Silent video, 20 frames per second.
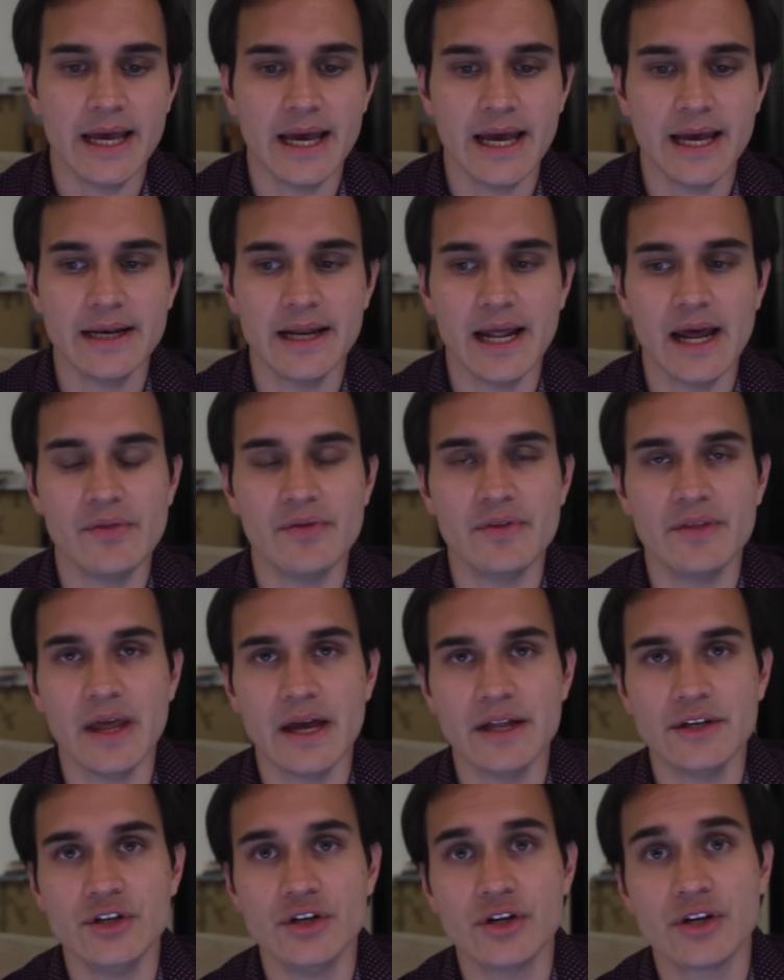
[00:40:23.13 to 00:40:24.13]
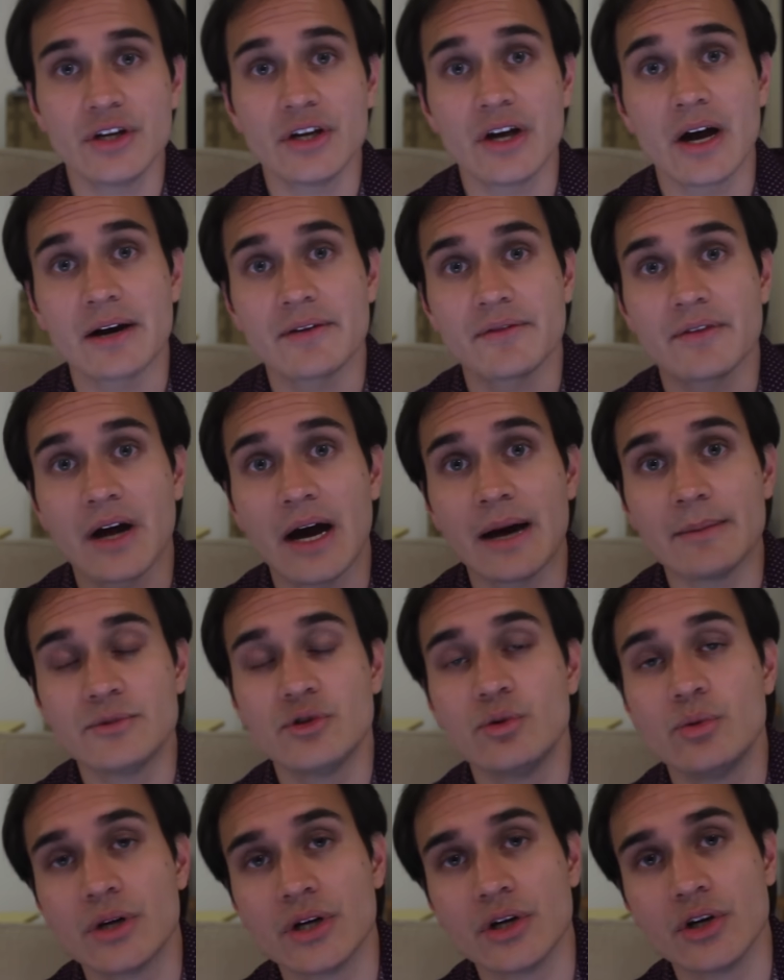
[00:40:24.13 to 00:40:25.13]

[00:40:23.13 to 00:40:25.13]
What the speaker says: and you can kind of come to a